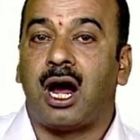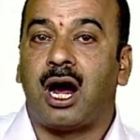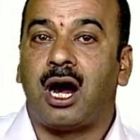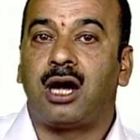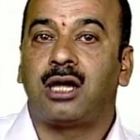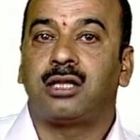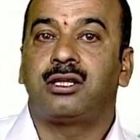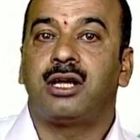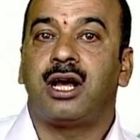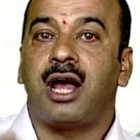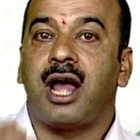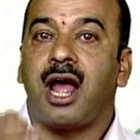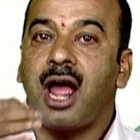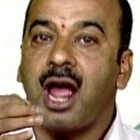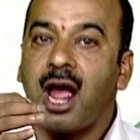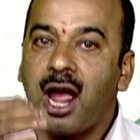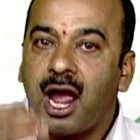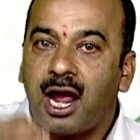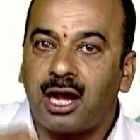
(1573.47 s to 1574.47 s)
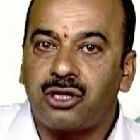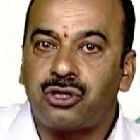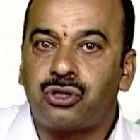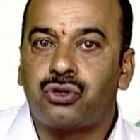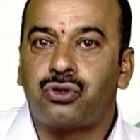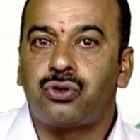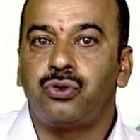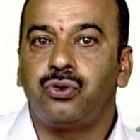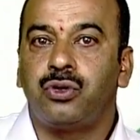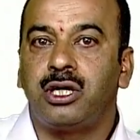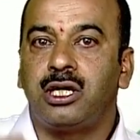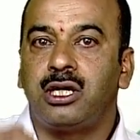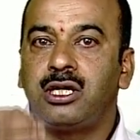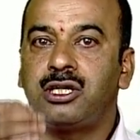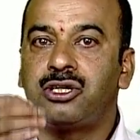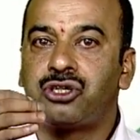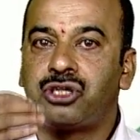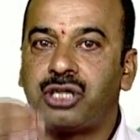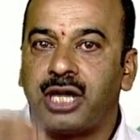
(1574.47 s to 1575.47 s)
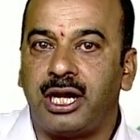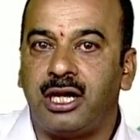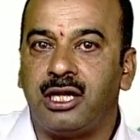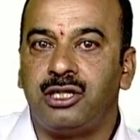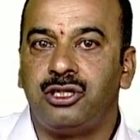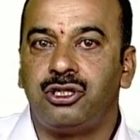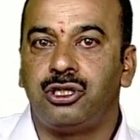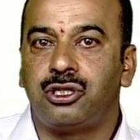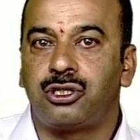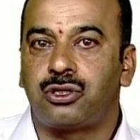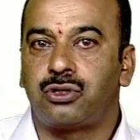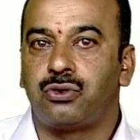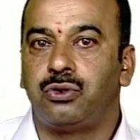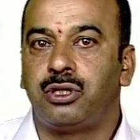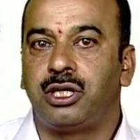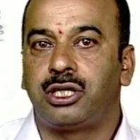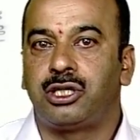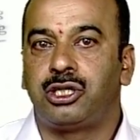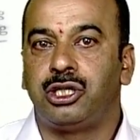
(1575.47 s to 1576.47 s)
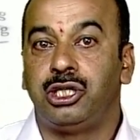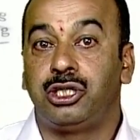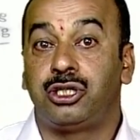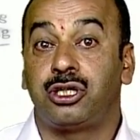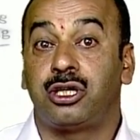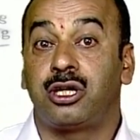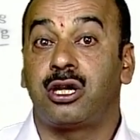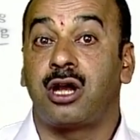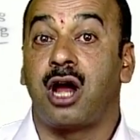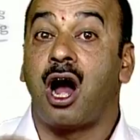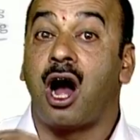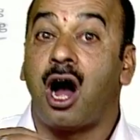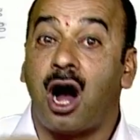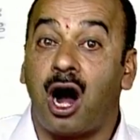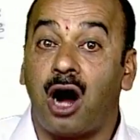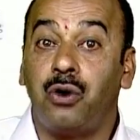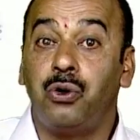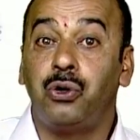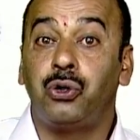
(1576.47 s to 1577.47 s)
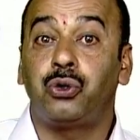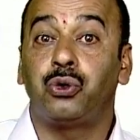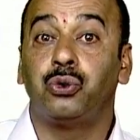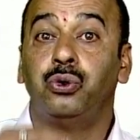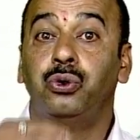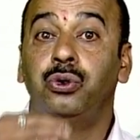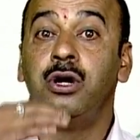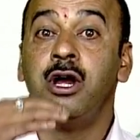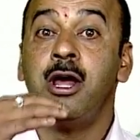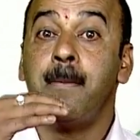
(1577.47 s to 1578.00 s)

are the actual challenges to the teacher how to